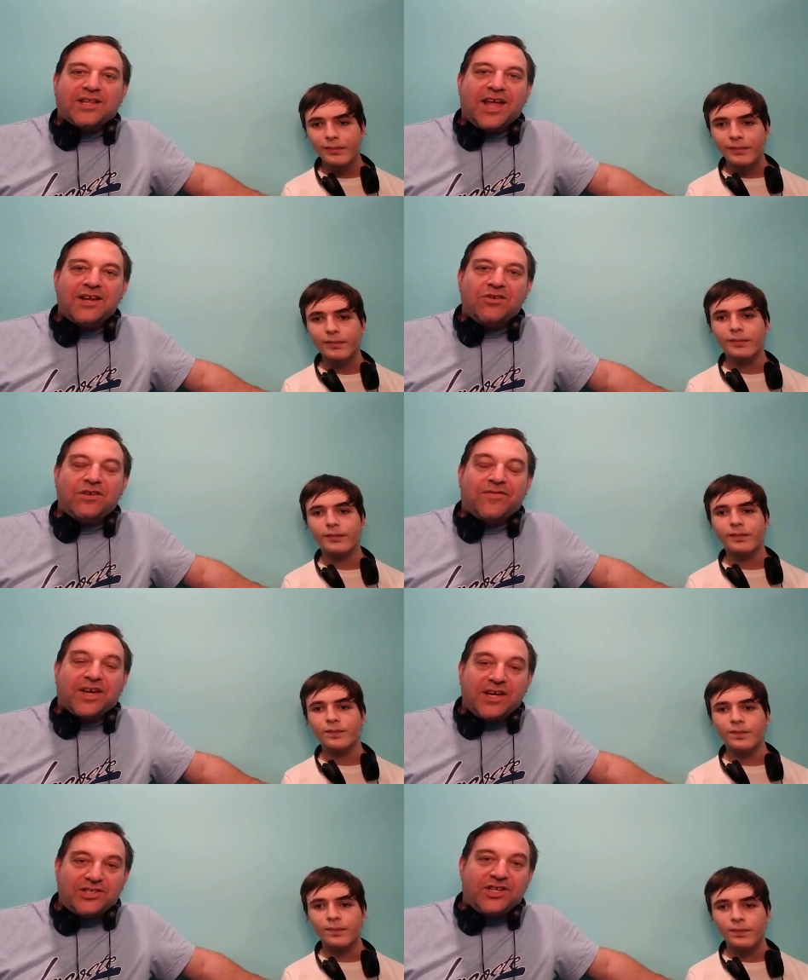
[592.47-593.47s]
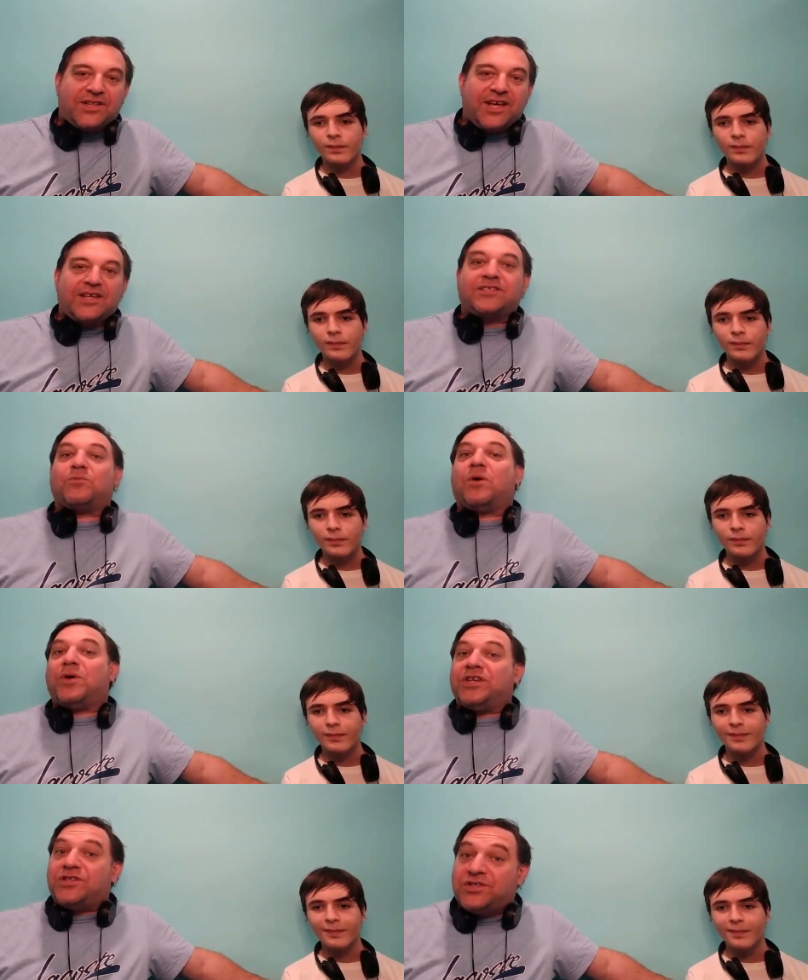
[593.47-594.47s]
Speaker 1: that notification thing. So when
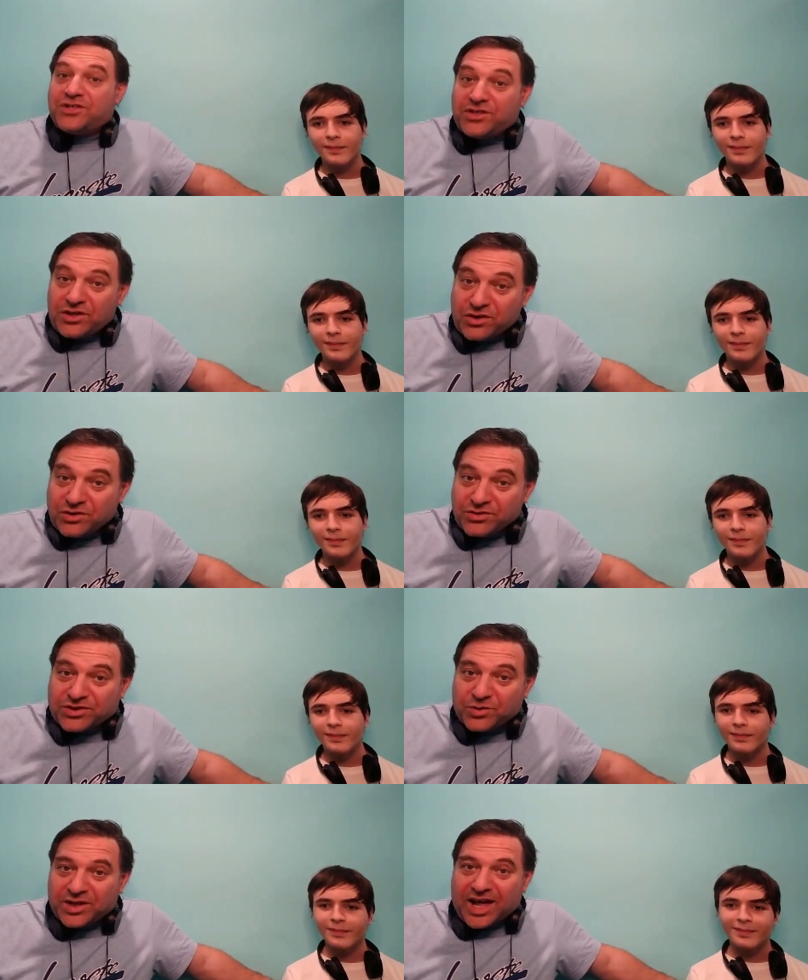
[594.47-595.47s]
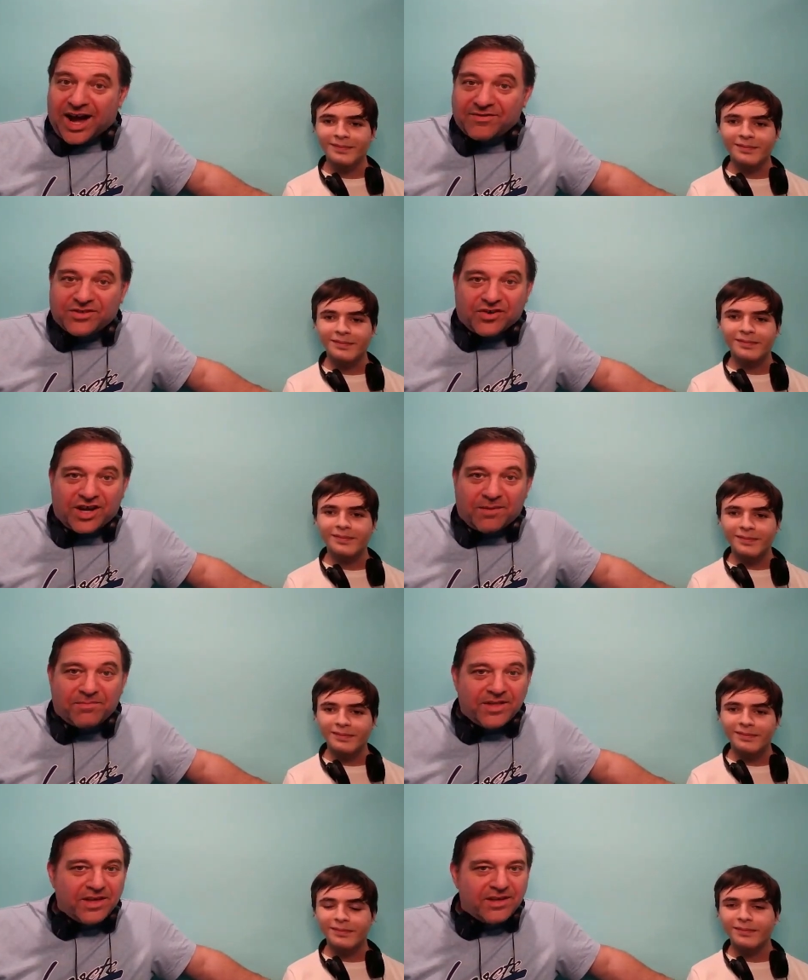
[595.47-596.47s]
we do do a live stream,
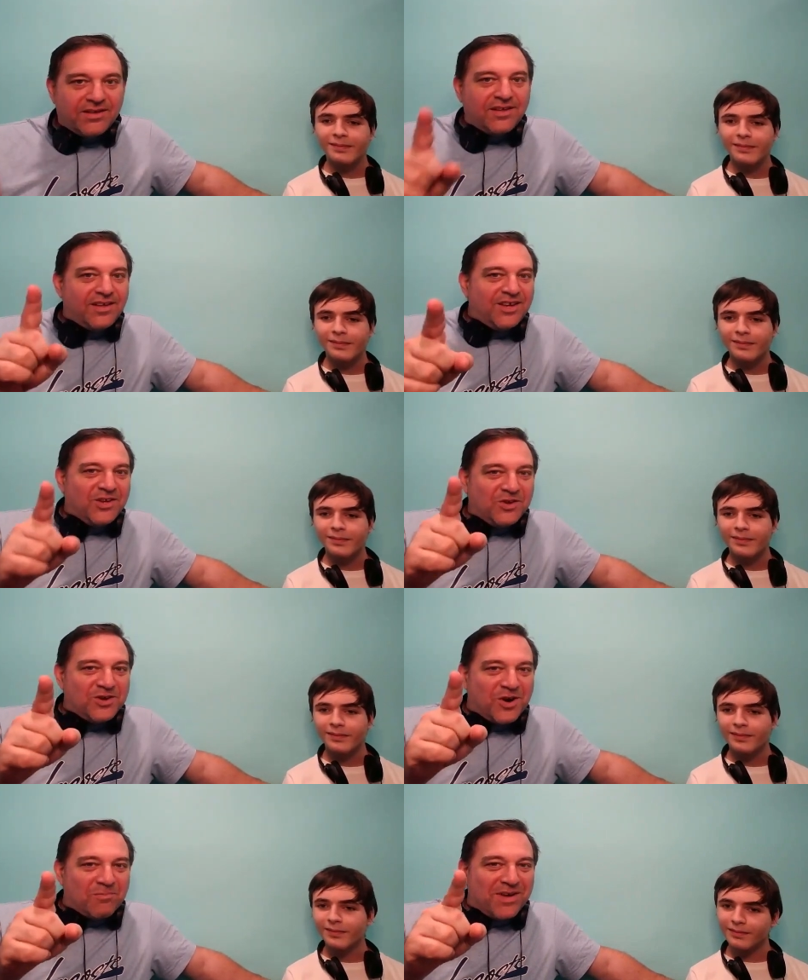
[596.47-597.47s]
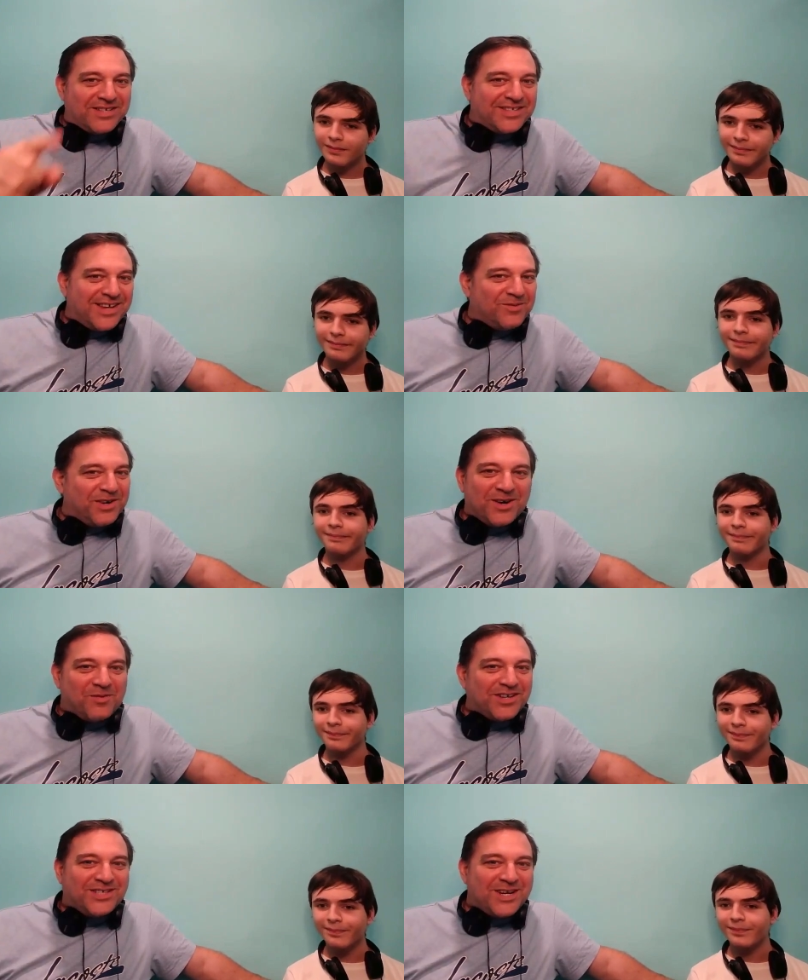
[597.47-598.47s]
you don't miss it. We don't
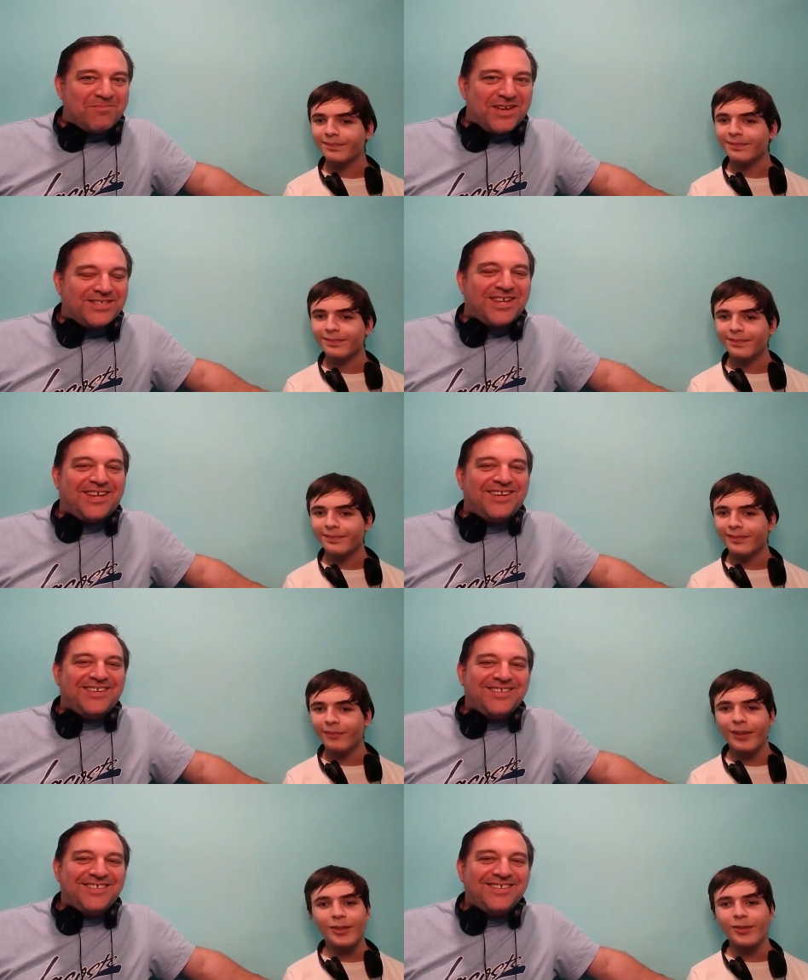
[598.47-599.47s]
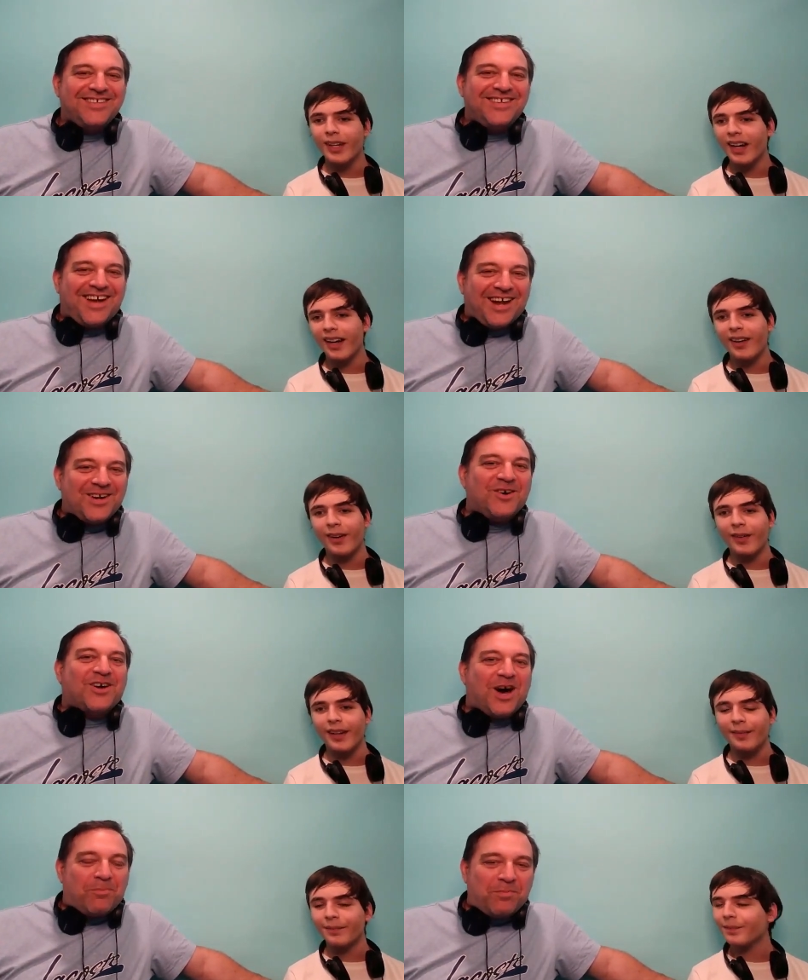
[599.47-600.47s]
want you to miss it. We do not. I know right. a
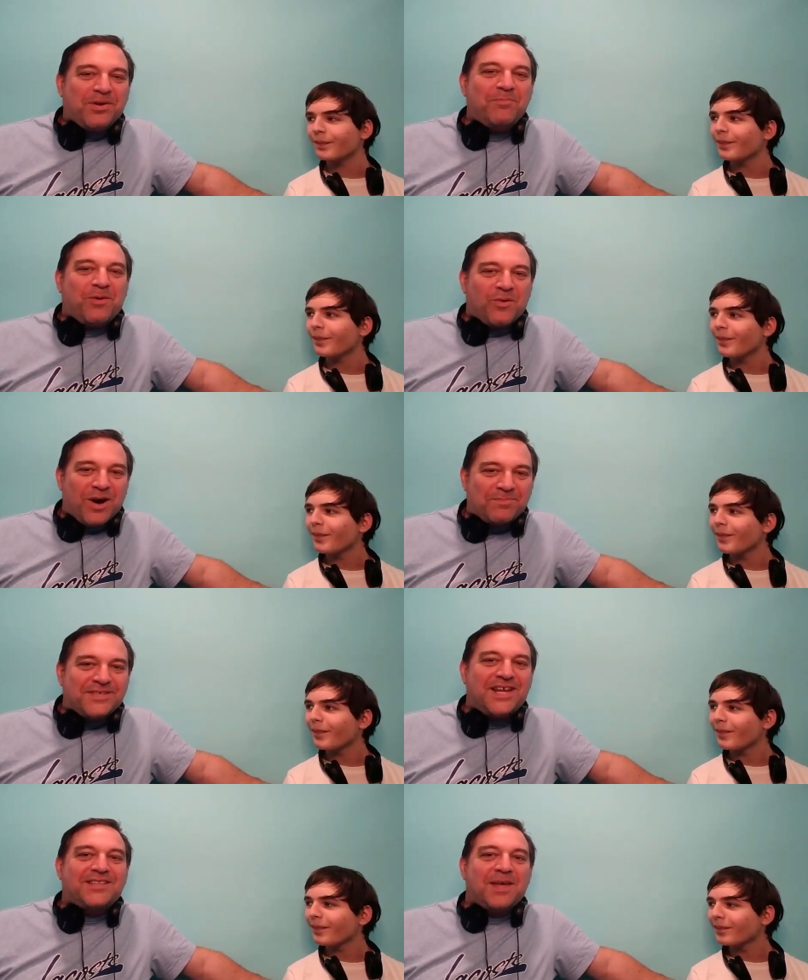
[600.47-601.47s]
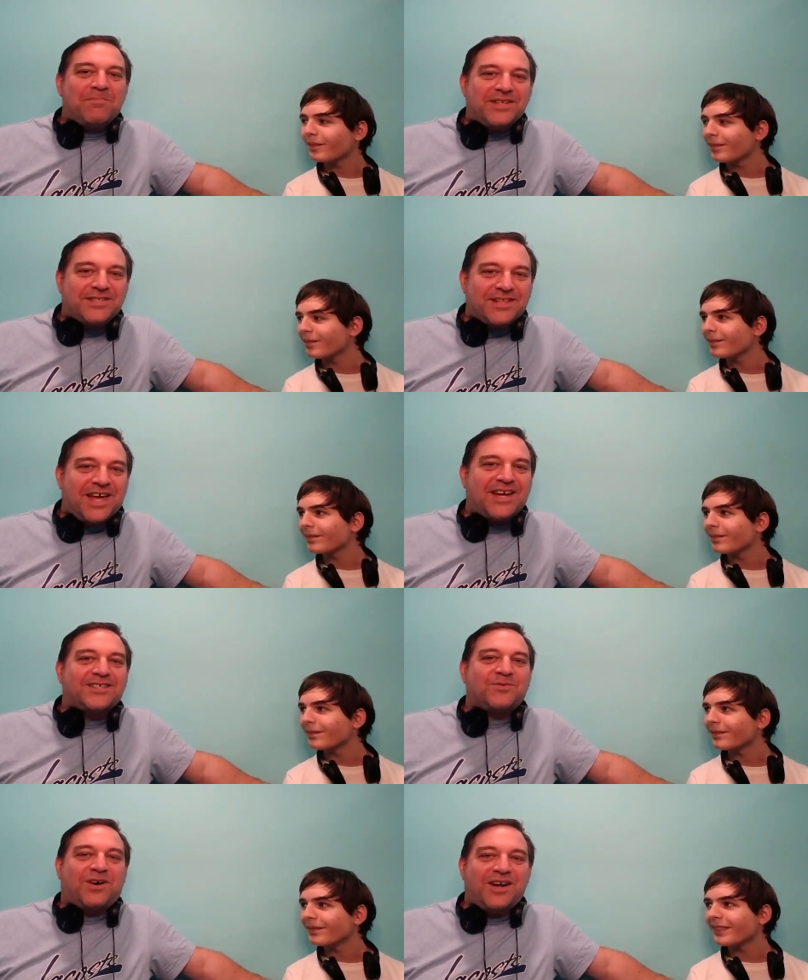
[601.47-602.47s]
couple people were upset they missed the last one.